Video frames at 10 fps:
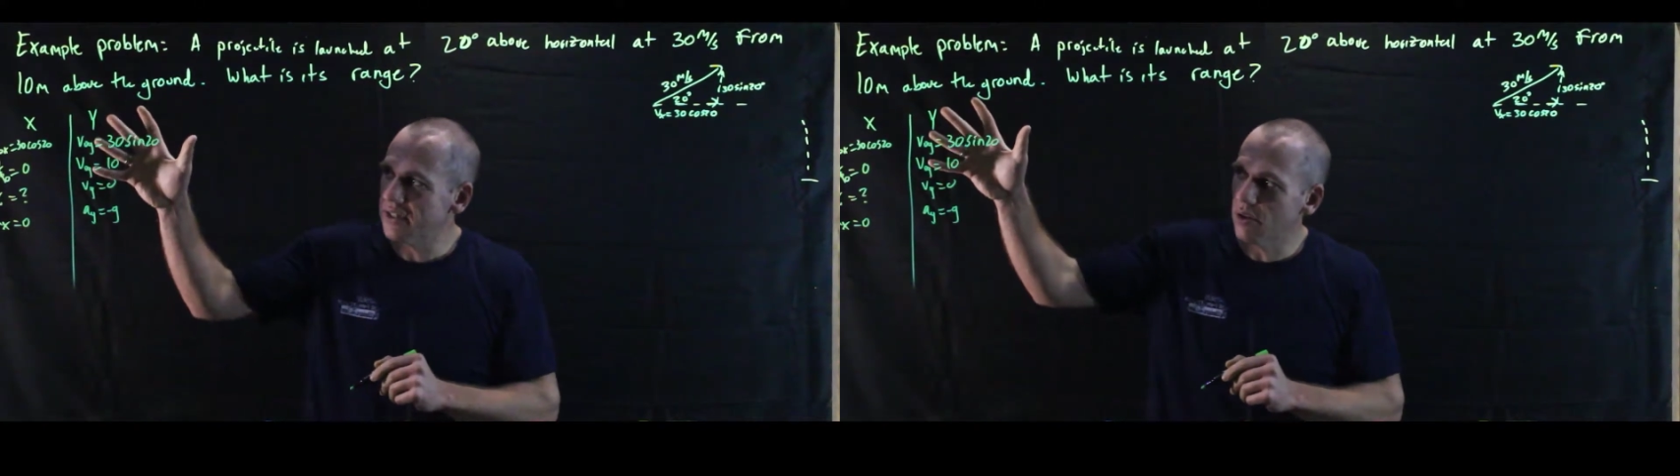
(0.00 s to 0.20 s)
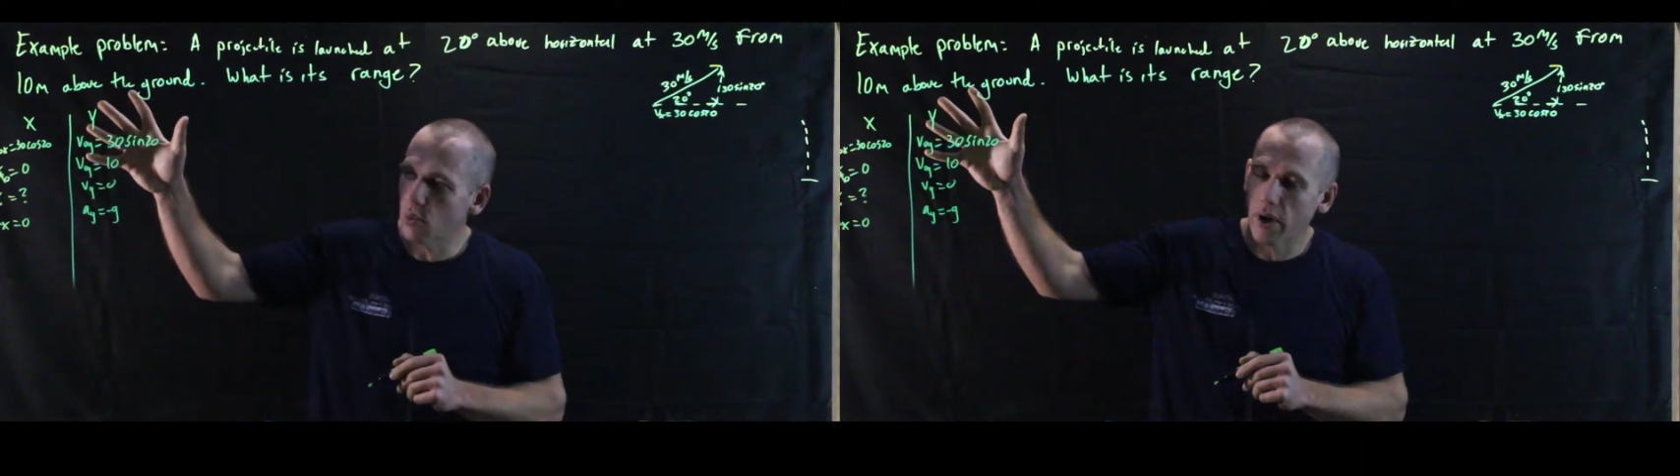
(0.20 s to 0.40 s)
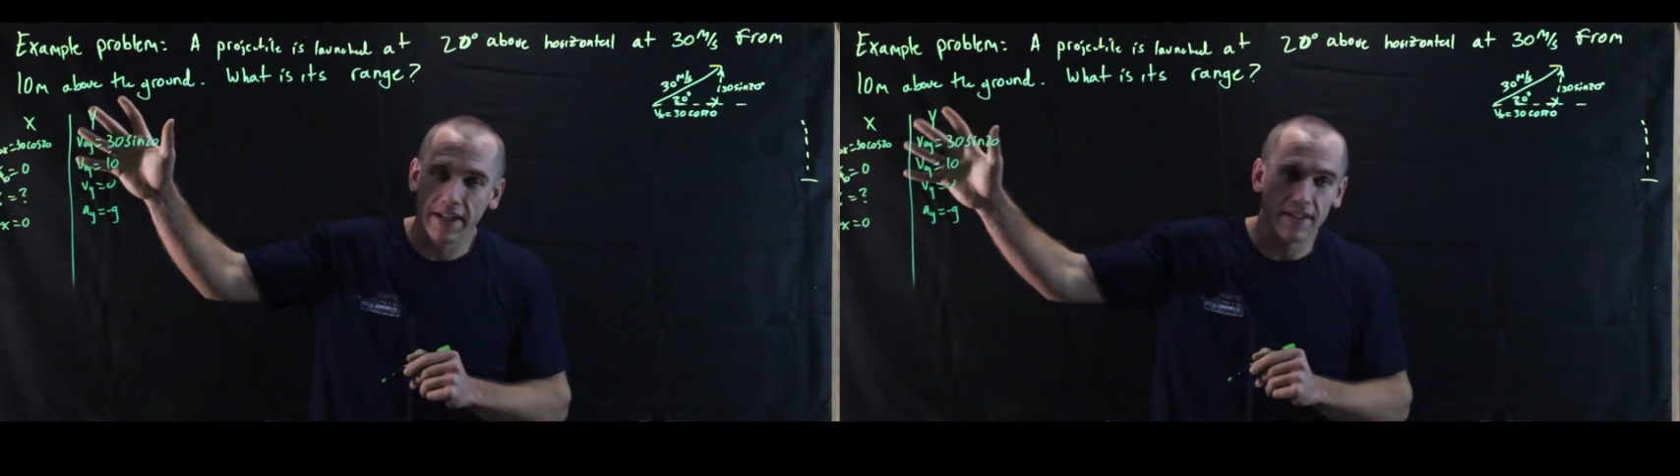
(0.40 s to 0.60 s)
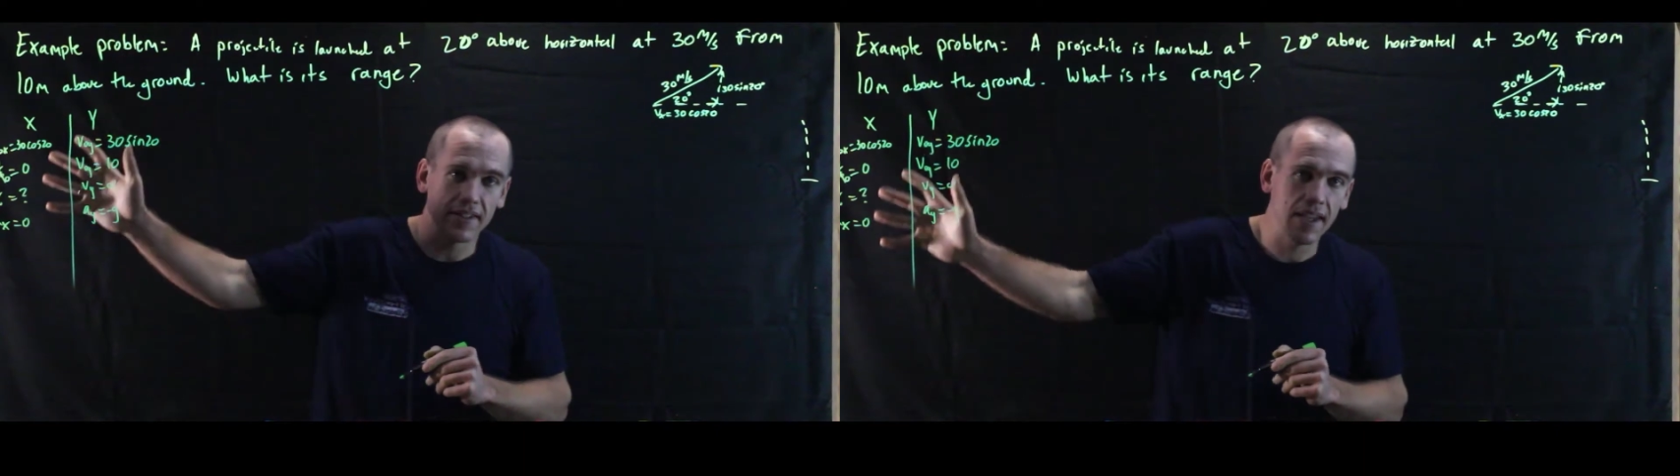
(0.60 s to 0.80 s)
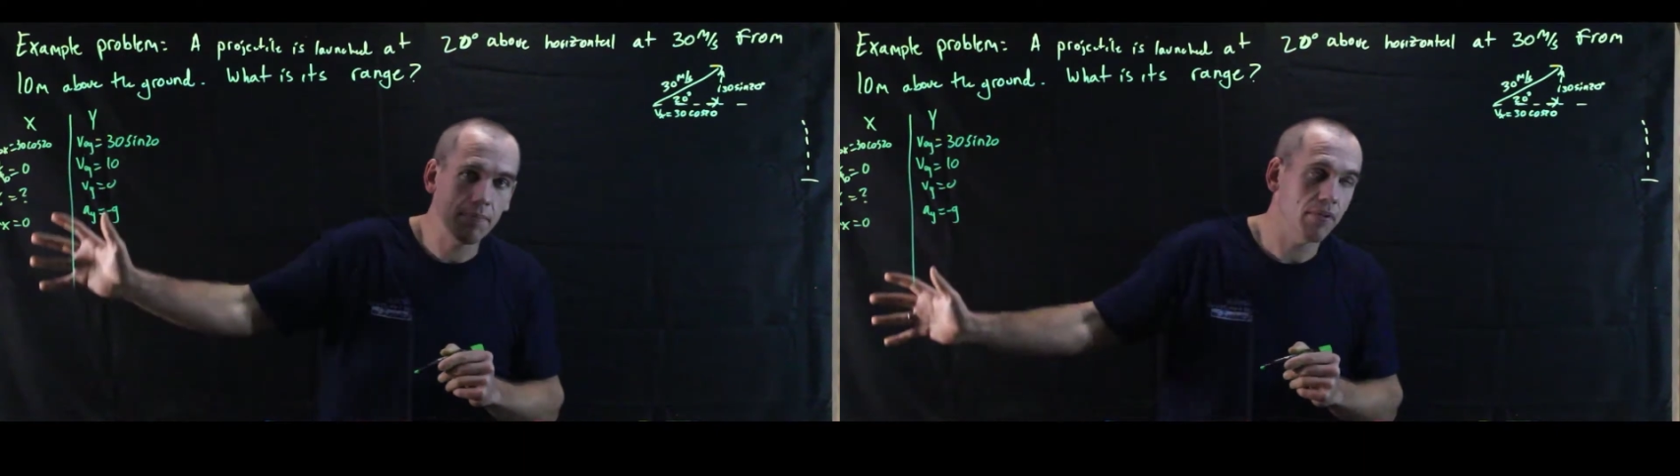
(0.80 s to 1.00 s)
and our y's
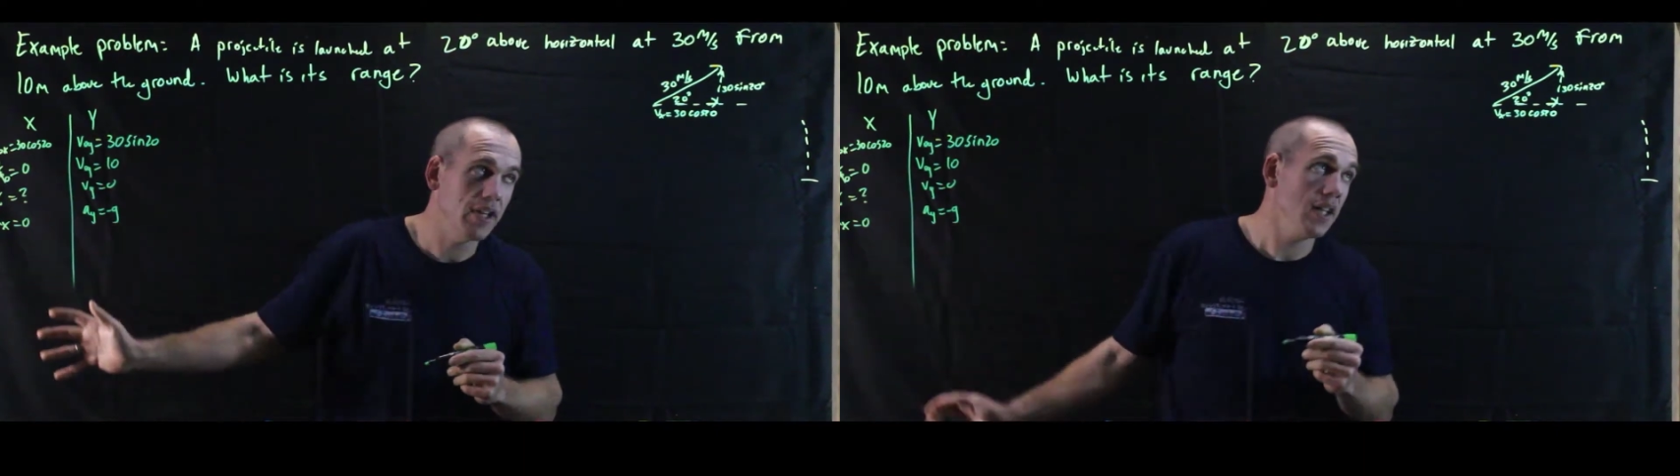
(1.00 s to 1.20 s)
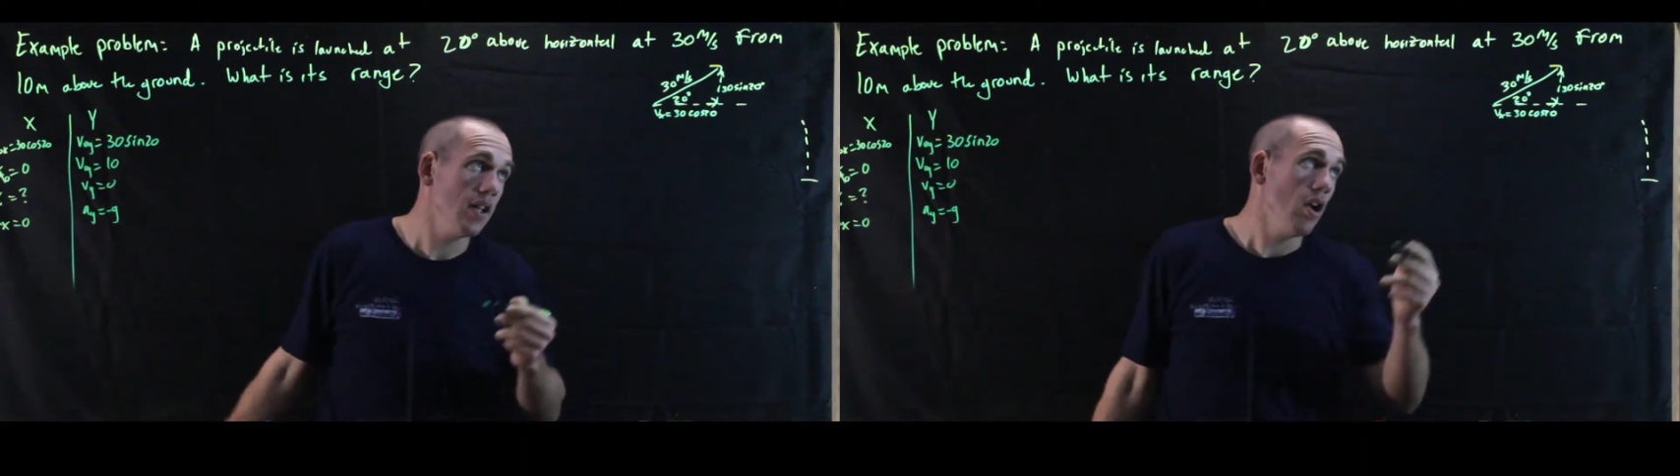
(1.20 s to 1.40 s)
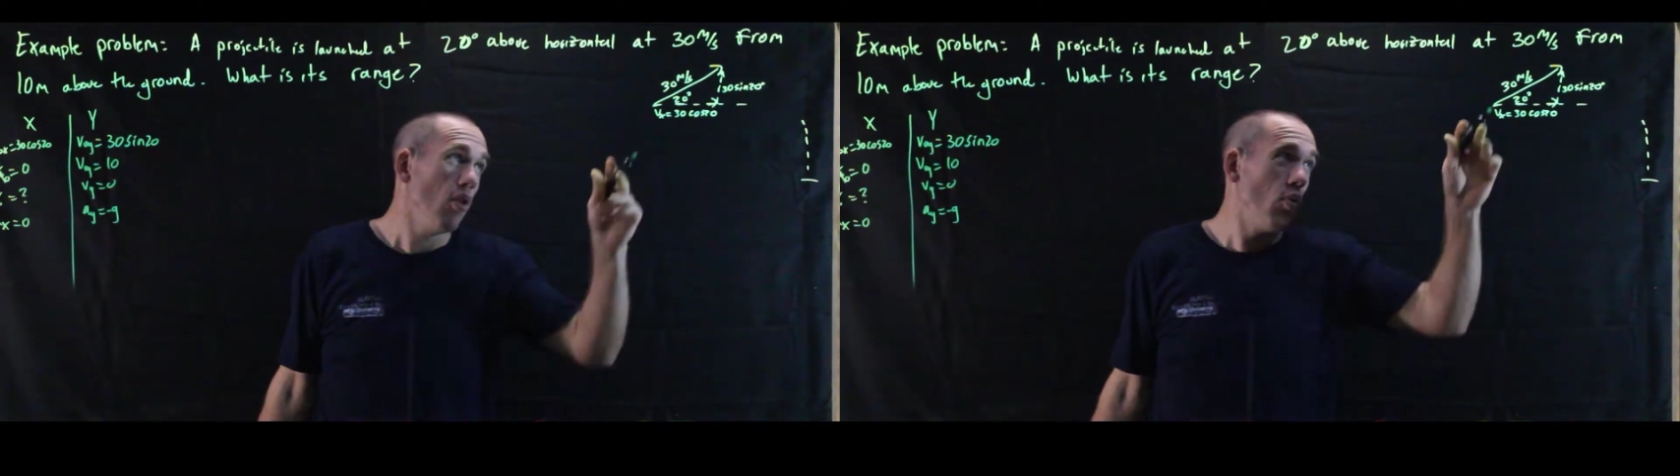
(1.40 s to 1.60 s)
separated.